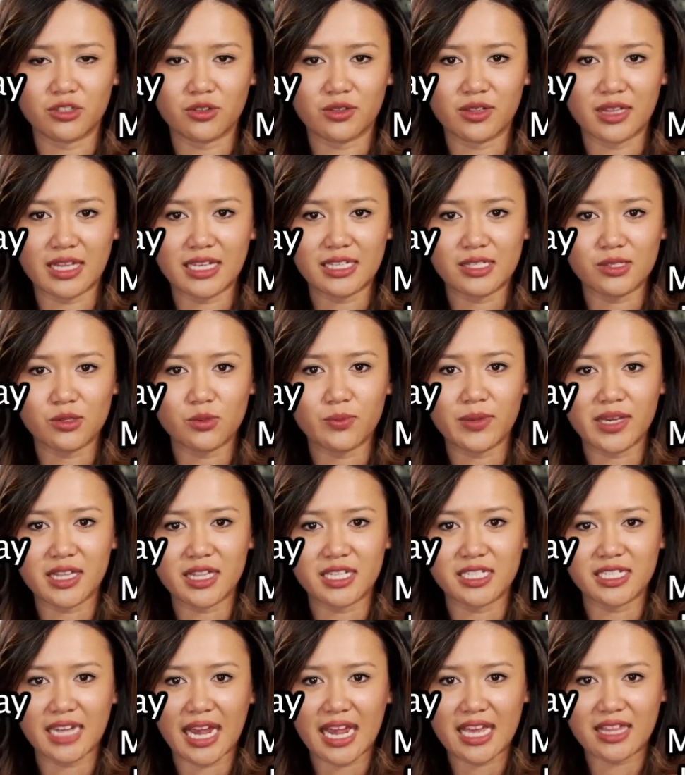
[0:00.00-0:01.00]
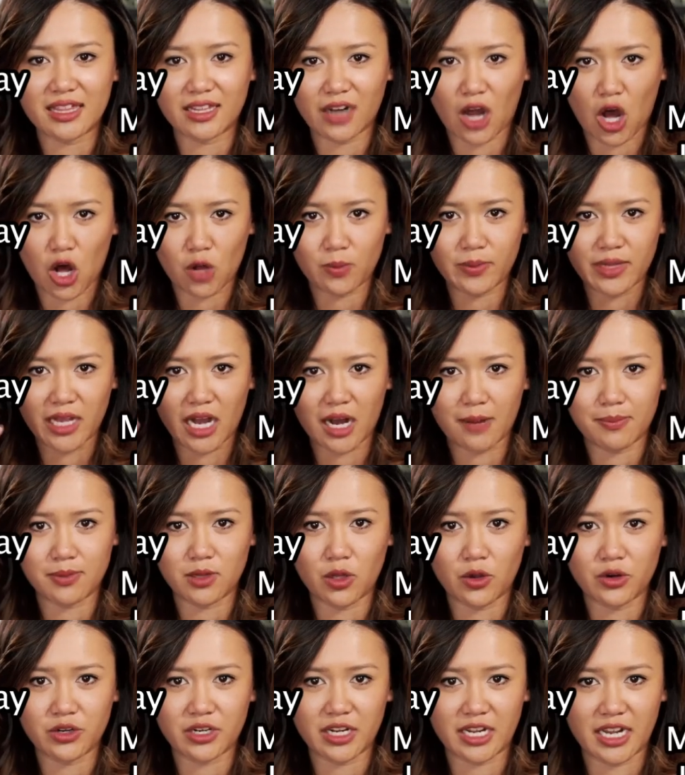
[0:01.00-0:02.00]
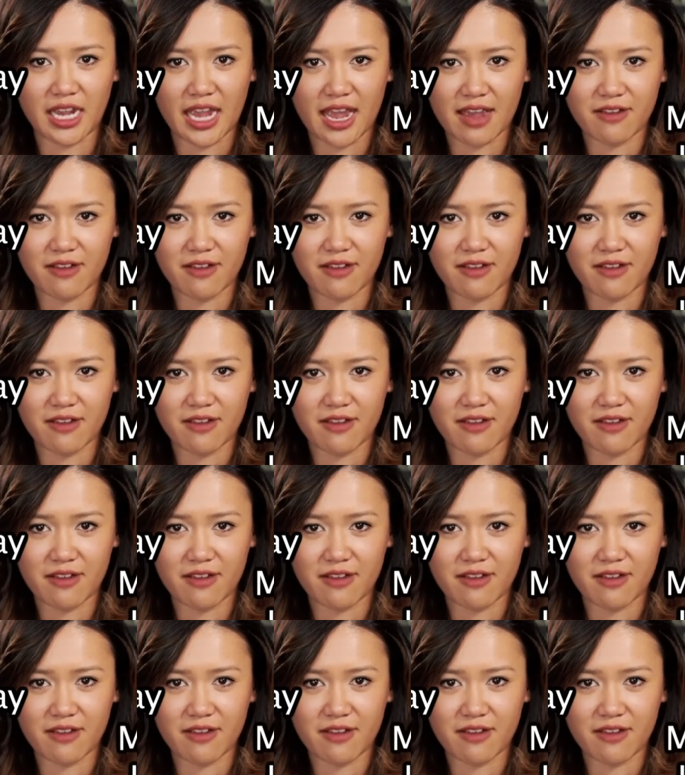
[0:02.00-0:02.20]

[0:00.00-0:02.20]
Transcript: So this will be the day that I'll be uploading